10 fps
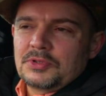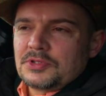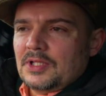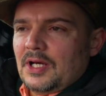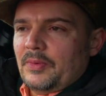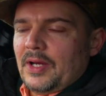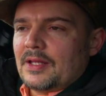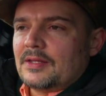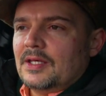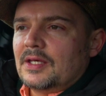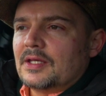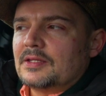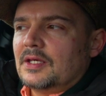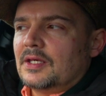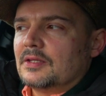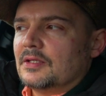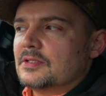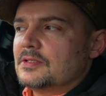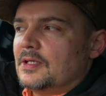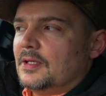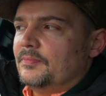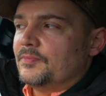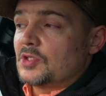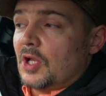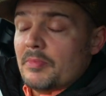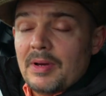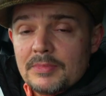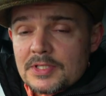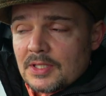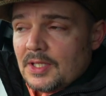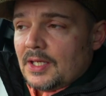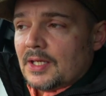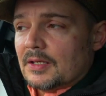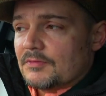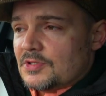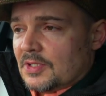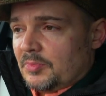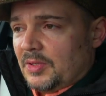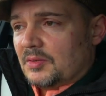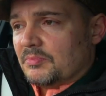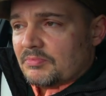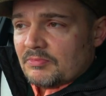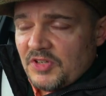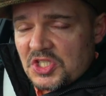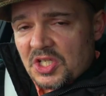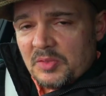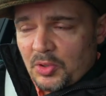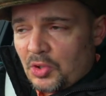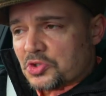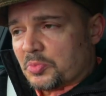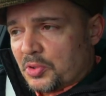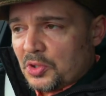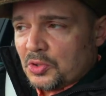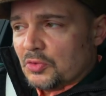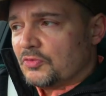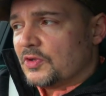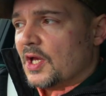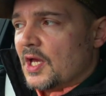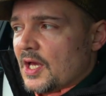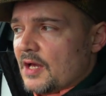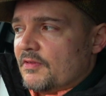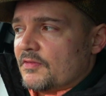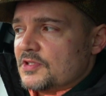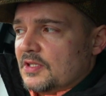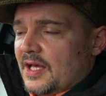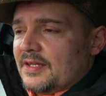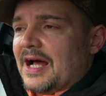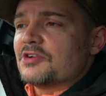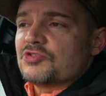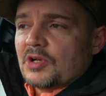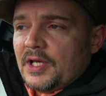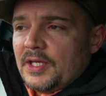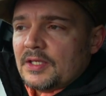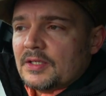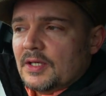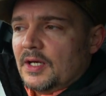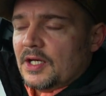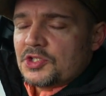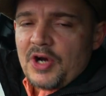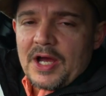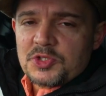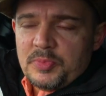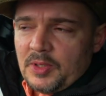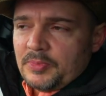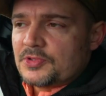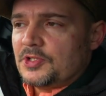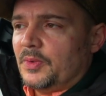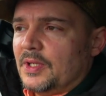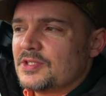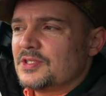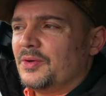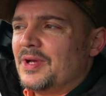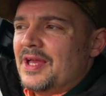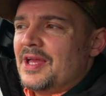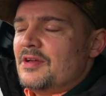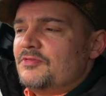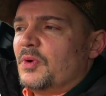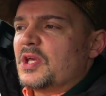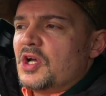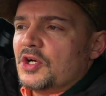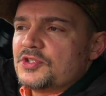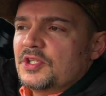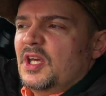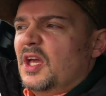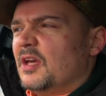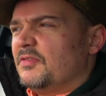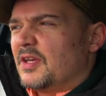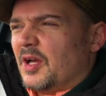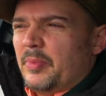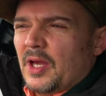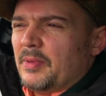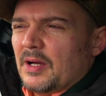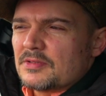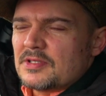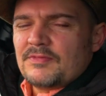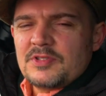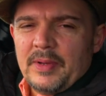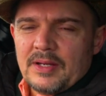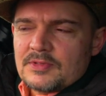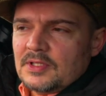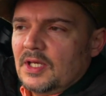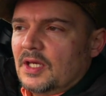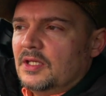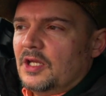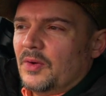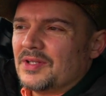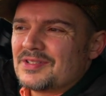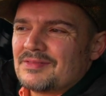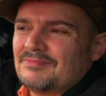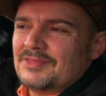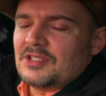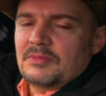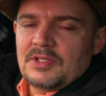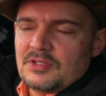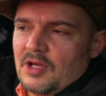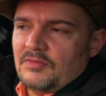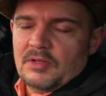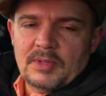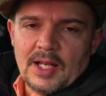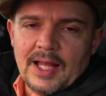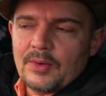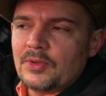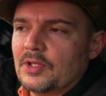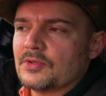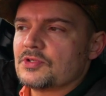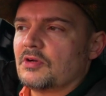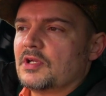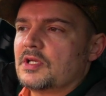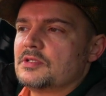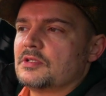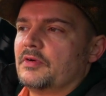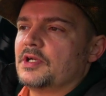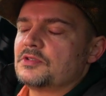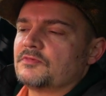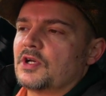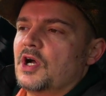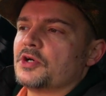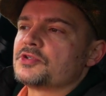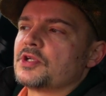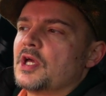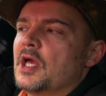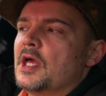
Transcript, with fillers: Put it that way. I think I think that um, there's a lot of members in it, and obviously being officially Porsche approved, obviously that naturally uh, attracts people to it. So for what it costs a year, I think I pay about seventy pounds a year. You know, it's it's it's not even a meal out. You know, it's not really a consideration for cost.